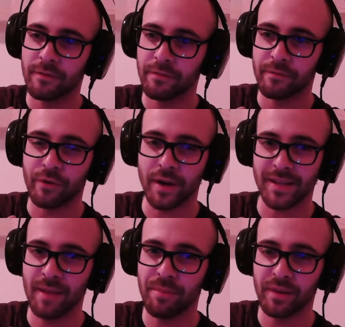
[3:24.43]
For
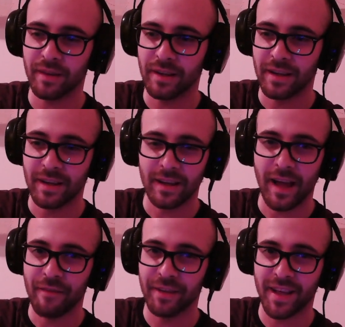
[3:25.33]
example,
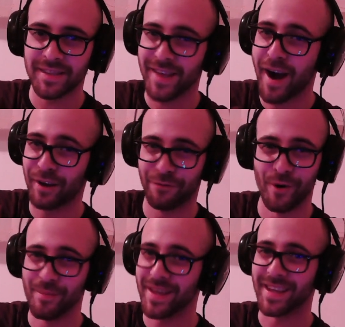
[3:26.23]
we can start from
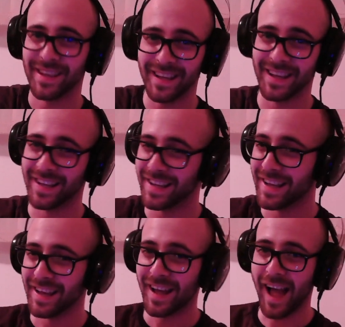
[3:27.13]
me.
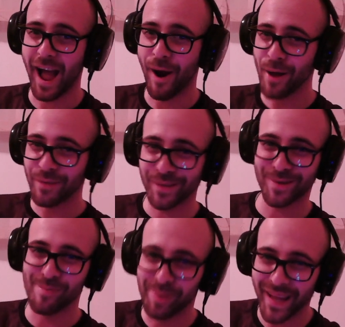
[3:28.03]
I always
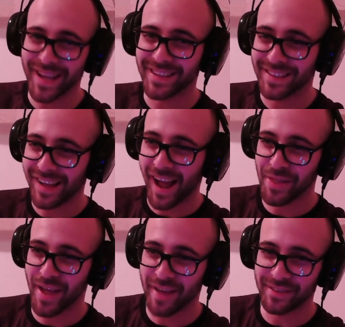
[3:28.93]
complain. I don't
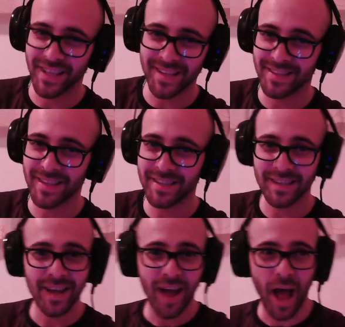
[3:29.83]
have this, this.
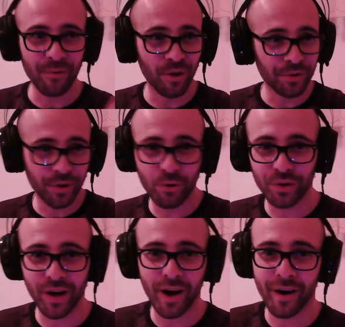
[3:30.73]
I want a good
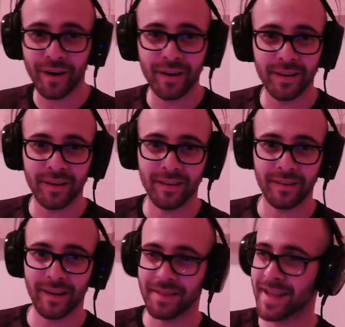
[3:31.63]
car.
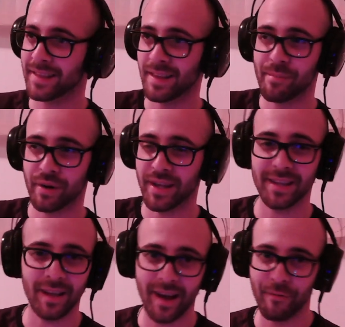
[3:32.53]
Not a
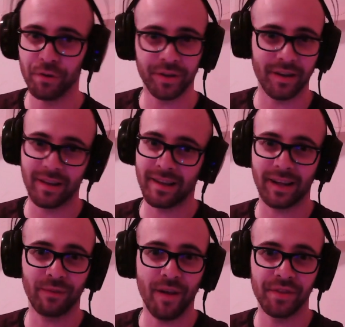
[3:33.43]
Lamborghini. I want a, like
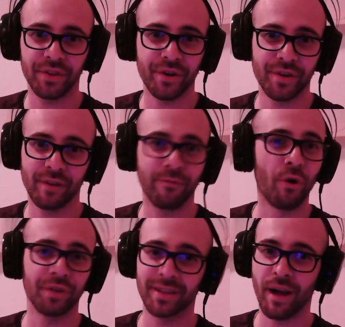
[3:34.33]
20, 30,
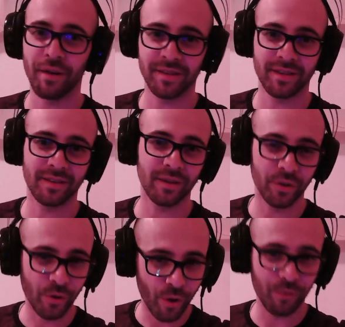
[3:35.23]
40,000
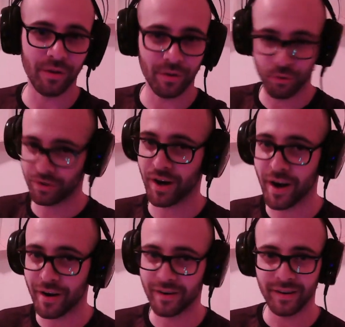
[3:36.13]
euro good
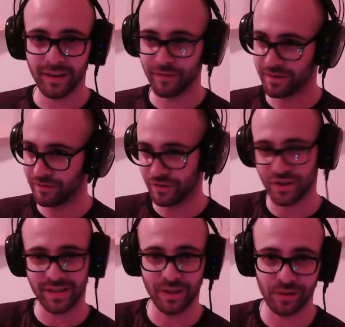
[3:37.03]
car. Which I
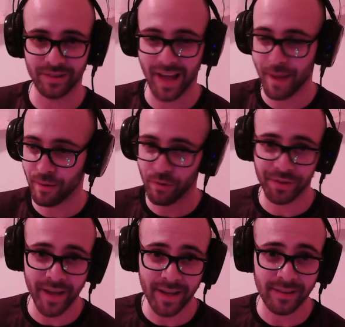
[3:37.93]
see all the time. I want
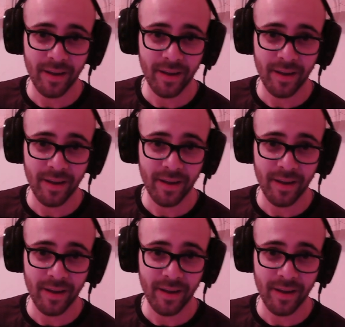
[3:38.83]
that.